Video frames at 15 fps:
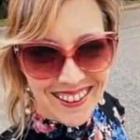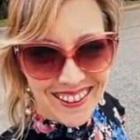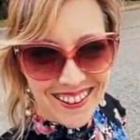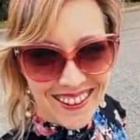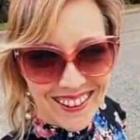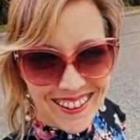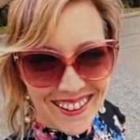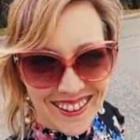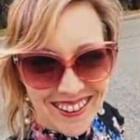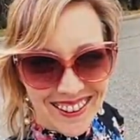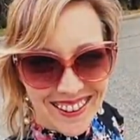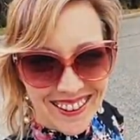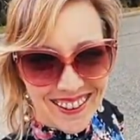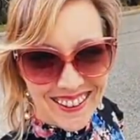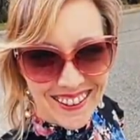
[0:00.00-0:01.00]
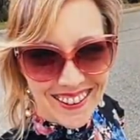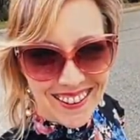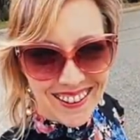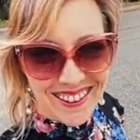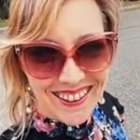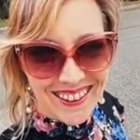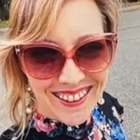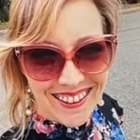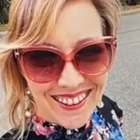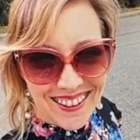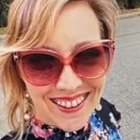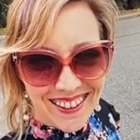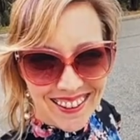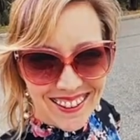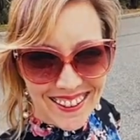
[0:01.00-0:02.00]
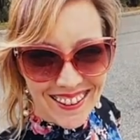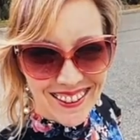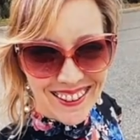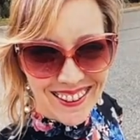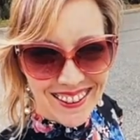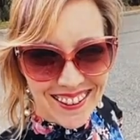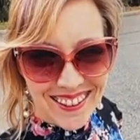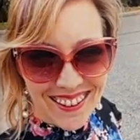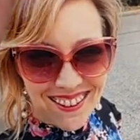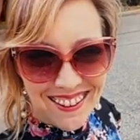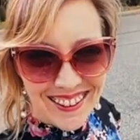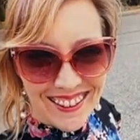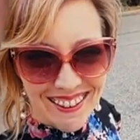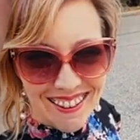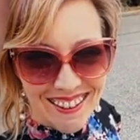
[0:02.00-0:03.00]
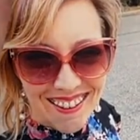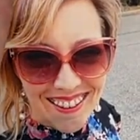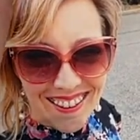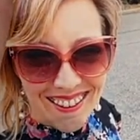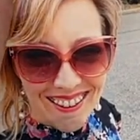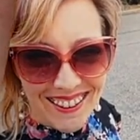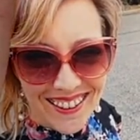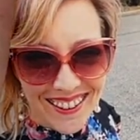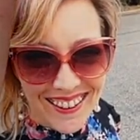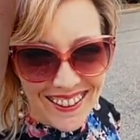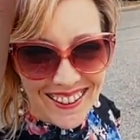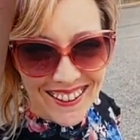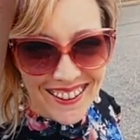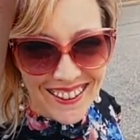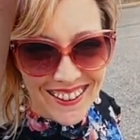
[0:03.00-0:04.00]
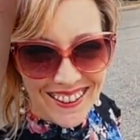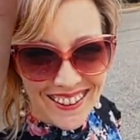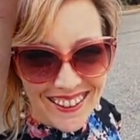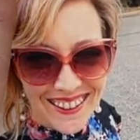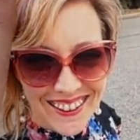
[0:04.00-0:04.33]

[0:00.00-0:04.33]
I muck around for ages up here trying to get this just right.